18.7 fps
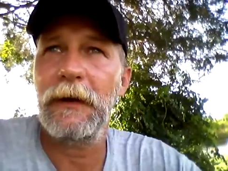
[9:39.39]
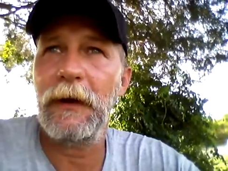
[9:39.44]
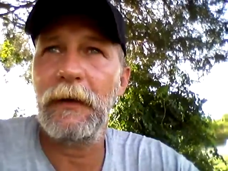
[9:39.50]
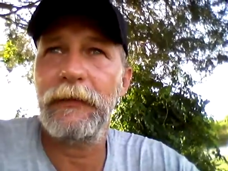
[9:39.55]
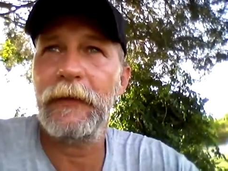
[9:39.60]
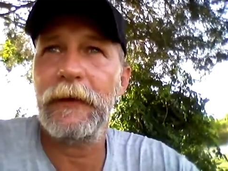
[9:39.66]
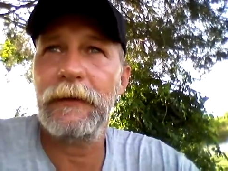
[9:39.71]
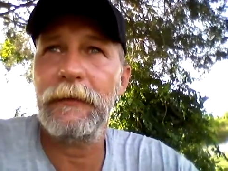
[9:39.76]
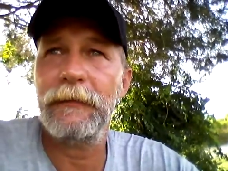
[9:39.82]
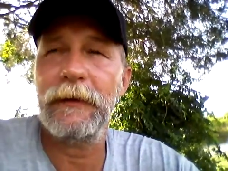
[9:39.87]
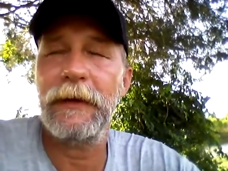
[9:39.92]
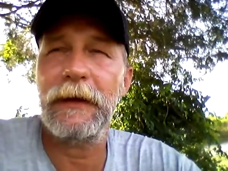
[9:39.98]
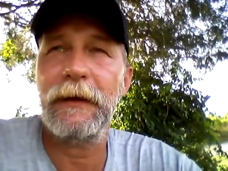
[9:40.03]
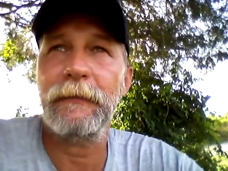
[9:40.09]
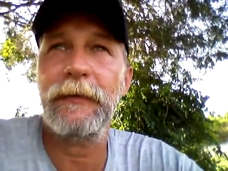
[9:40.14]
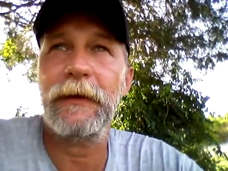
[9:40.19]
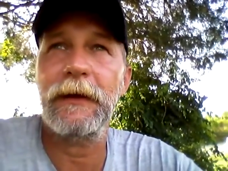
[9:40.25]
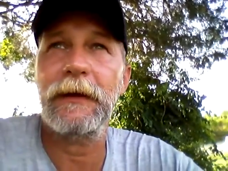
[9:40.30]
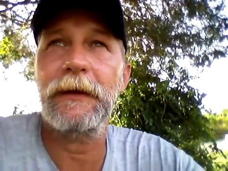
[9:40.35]
I'll think of the
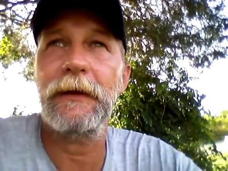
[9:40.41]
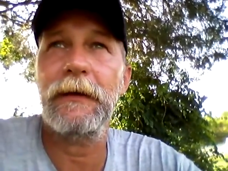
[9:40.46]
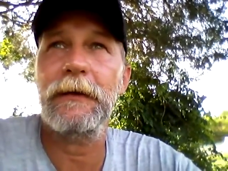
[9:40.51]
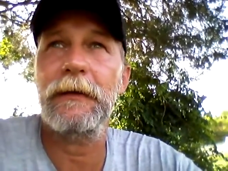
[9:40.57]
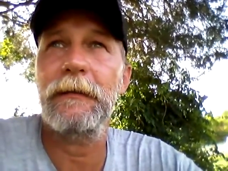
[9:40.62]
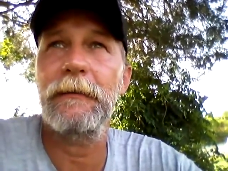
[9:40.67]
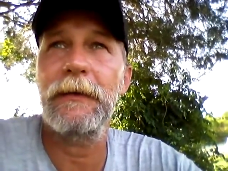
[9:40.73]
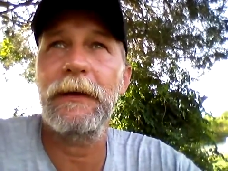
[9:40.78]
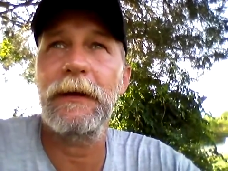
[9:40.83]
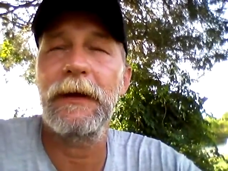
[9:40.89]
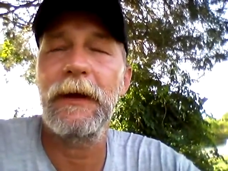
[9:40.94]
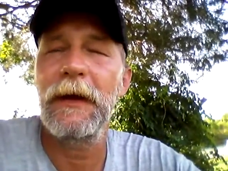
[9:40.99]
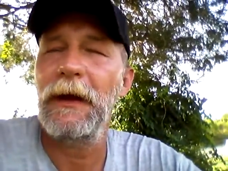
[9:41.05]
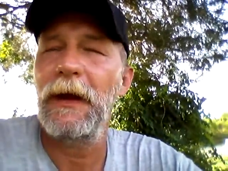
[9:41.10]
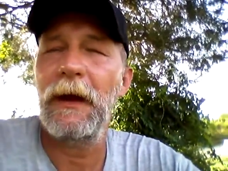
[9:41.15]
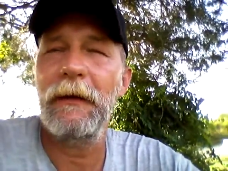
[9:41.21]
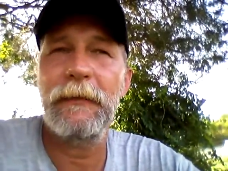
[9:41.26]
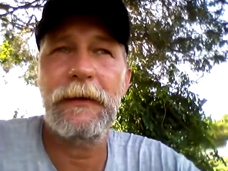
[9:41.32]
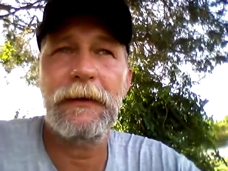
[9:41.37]
damn thing here in a minute.
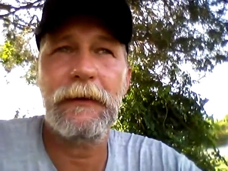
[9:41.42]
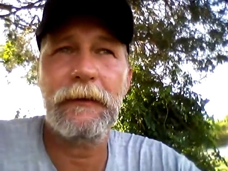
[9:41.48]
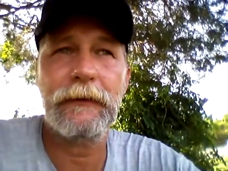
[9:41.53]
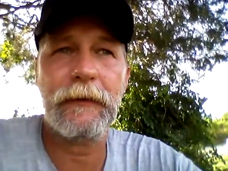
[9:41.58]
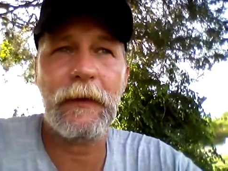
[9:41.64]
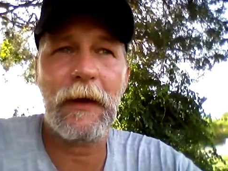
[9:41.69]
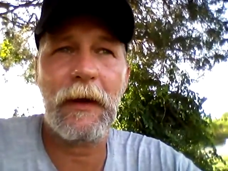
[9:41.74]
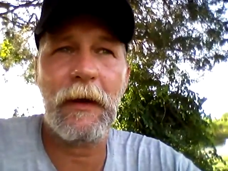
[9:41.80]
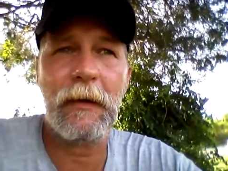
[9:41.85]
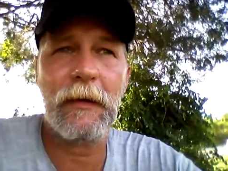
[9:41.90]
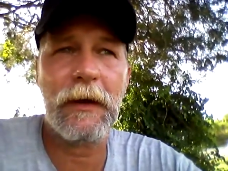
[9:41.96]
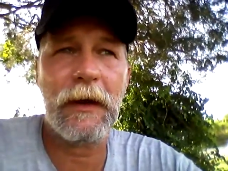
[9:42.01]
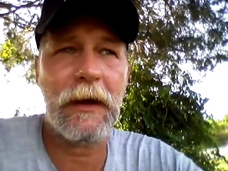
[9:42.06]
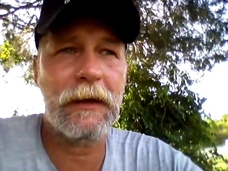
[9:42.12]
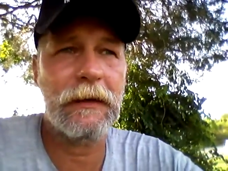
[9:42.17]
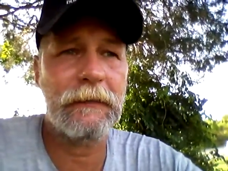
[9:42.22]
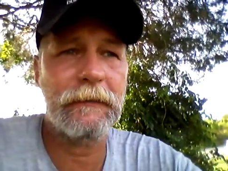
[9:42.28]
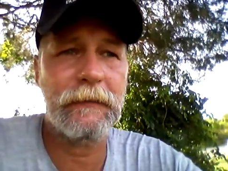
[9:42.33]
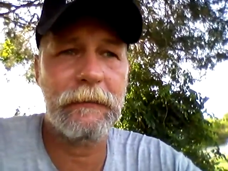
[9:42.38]
I mean, there's all
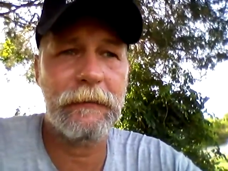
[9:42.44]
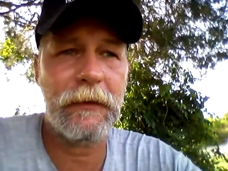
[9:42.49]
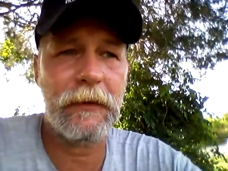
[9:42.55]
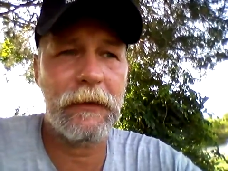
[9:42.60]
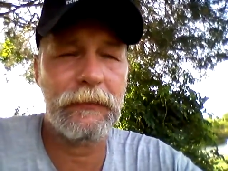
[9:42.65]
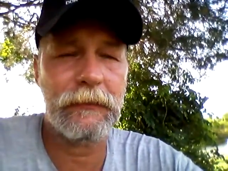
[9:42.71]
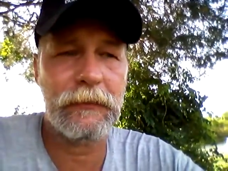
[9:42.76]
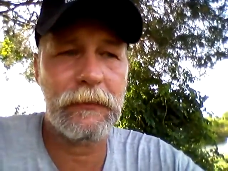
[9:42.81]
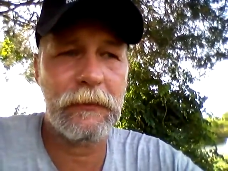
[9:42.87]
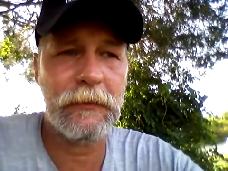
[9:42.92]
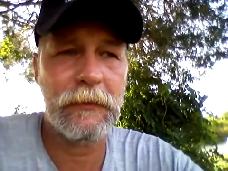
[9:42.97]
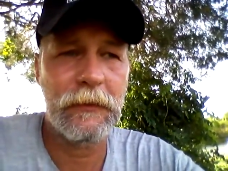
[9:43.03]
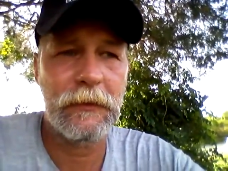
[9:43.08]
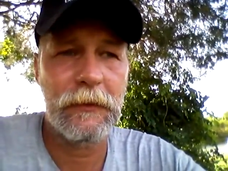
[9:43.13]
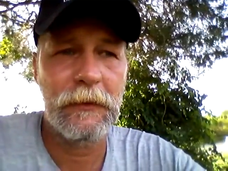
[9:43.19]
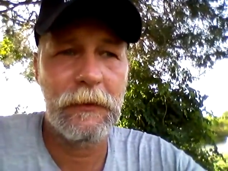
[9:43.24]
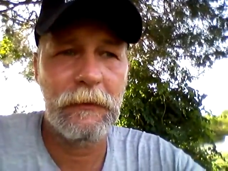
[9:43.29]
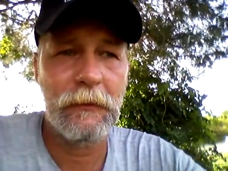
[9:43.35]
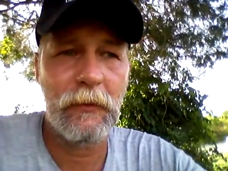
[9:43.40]
kinds of other
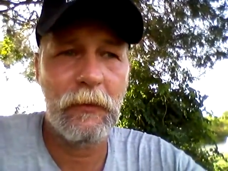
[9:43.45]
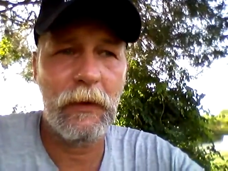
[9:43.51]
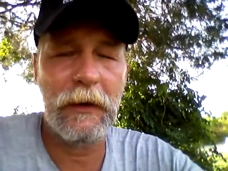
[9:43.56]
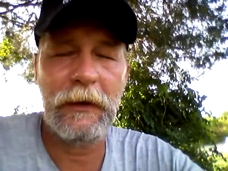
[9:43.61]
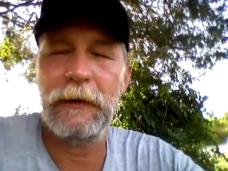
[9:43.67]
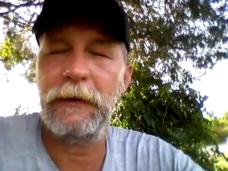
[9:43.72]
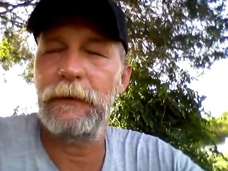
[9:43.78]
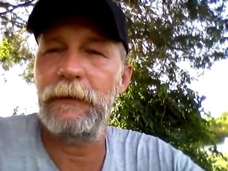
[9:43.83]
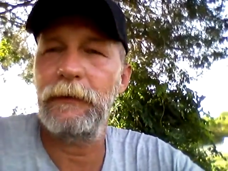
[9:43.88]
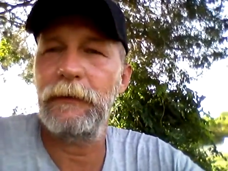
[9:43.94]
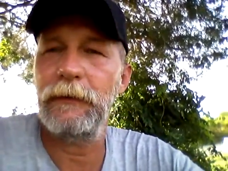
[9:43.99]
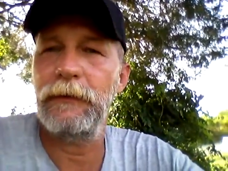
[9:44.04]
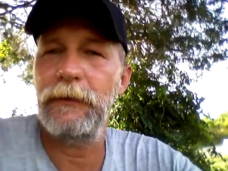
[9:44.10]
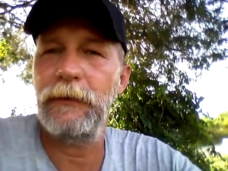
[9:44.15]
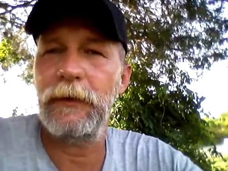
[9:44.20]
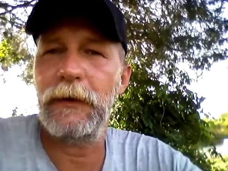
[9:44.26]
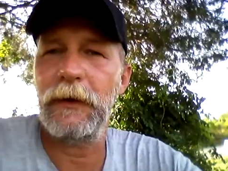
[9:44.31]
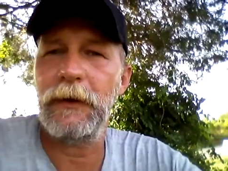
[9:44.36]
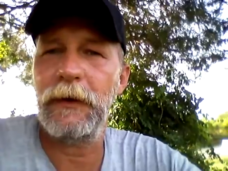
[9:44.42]
ways
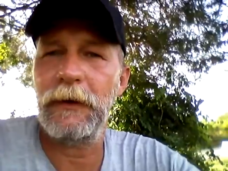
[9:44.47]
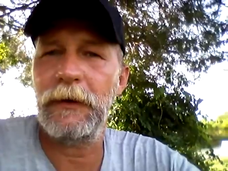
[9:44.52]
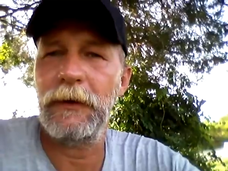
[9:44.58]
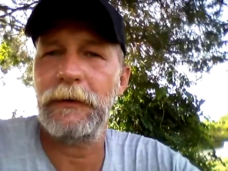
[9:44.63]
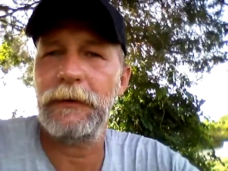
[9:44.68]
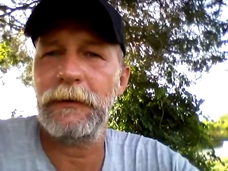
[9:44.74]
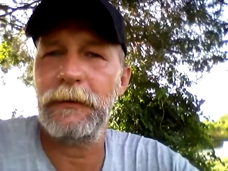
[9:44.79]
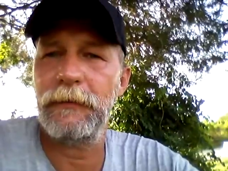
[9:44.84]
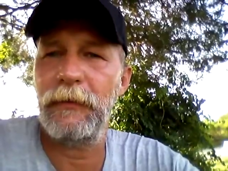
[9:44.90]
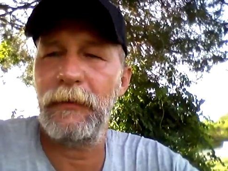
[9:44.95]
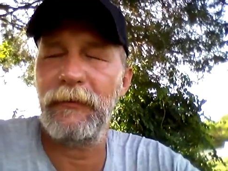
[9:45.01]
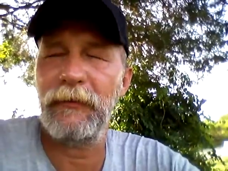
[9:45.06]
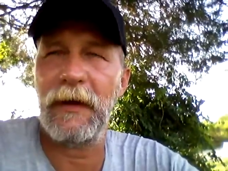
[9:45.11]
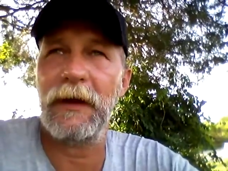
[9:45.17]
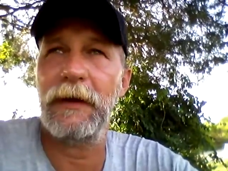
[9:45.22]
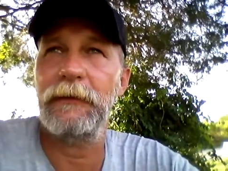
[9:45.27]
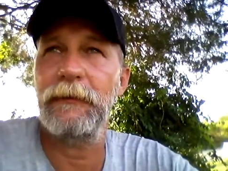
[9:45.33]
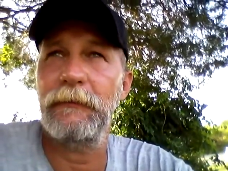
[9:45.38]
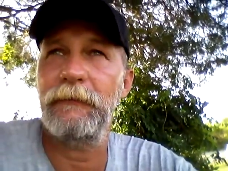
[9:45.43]
you can hunt to
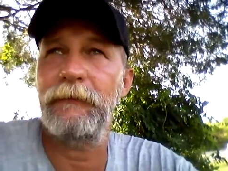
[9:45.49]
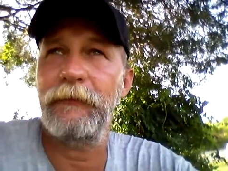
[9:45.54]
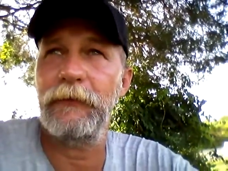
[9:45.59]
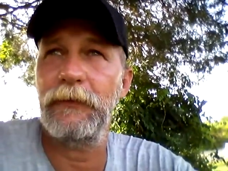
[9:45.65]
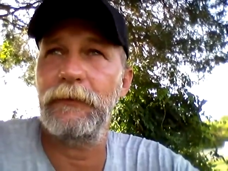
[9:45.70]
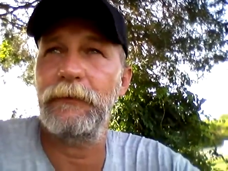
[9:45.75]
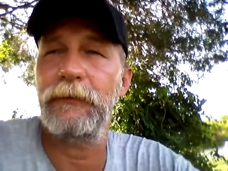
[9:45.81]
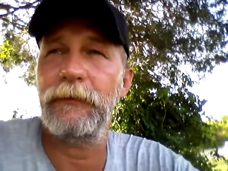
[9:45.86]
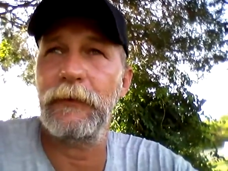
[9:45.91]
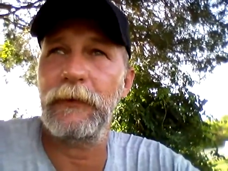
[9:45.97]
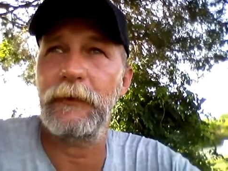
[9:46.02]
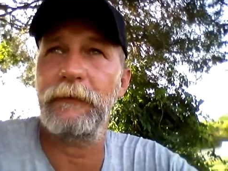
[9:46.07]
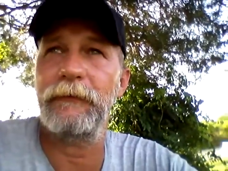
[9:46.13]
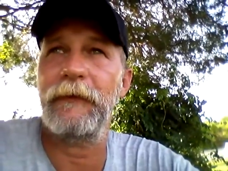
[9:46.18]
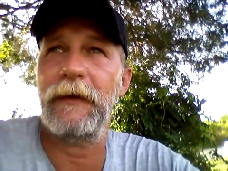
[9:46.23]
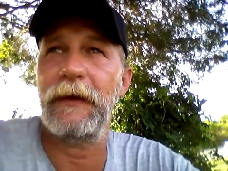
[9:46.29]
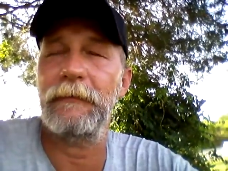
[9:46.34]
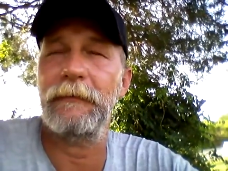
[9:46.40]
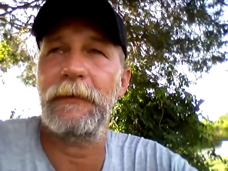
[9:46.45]
provide food for your
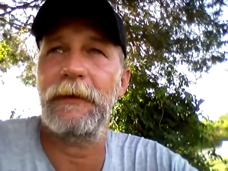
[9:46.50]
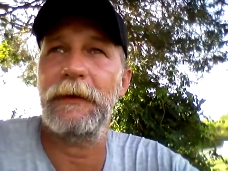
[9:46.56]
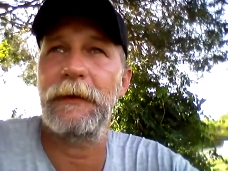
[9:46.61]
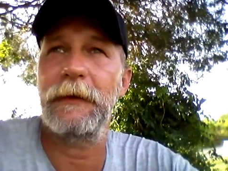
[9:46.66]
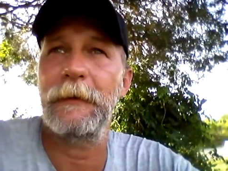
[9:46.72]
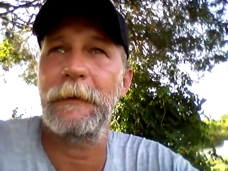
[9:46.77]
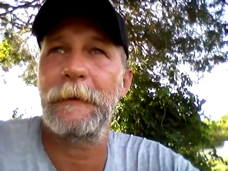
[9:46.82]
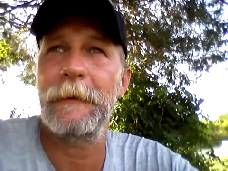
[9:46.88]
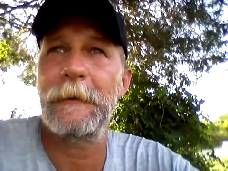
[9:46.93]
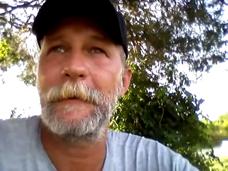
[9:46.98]
family.